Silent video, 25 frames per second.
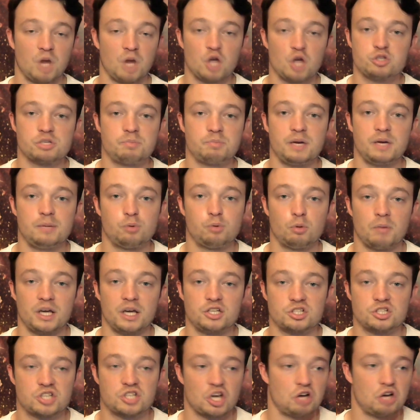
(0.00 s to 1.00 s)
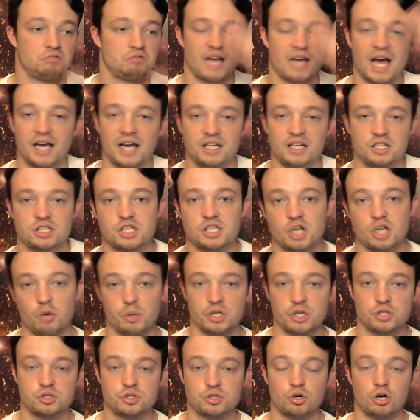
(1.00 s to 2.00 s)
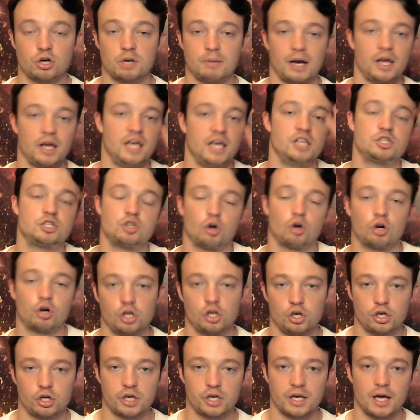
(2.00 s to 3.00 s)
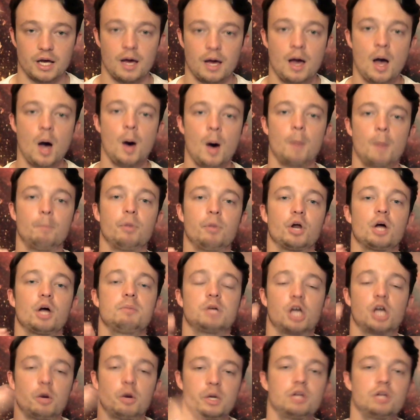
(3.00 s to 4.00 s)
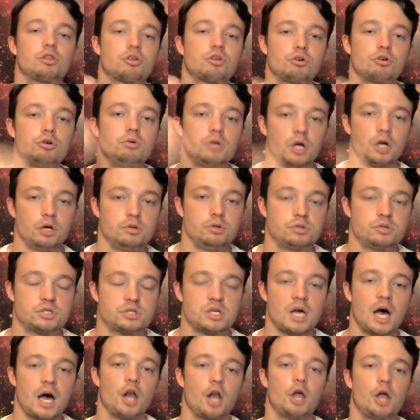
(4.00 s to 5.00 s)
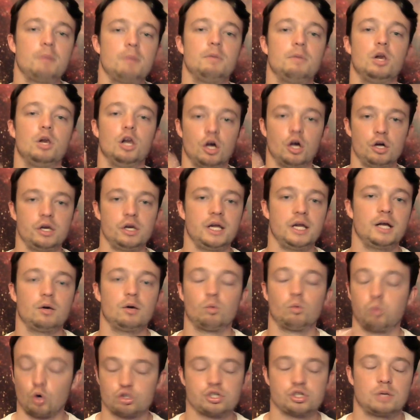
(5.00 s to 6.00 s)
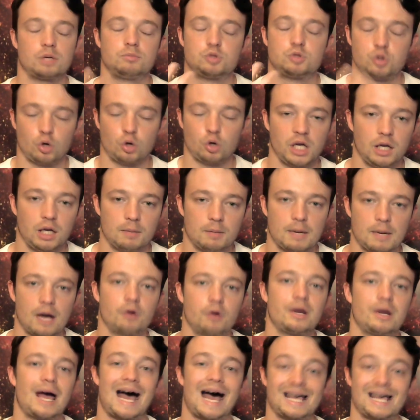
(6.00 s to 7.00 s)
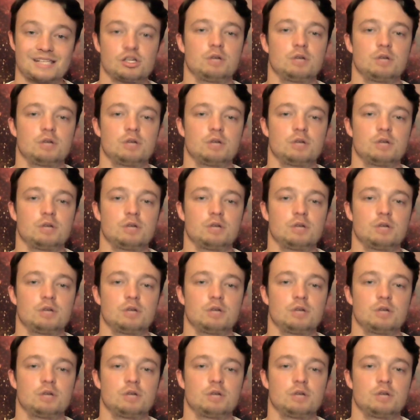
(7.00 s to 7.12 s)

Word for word: loads of people may just go, nah, he doesn't know what he's talking about, he's not going to look at it. But I'm going through notes and I'm learning what I'm talking about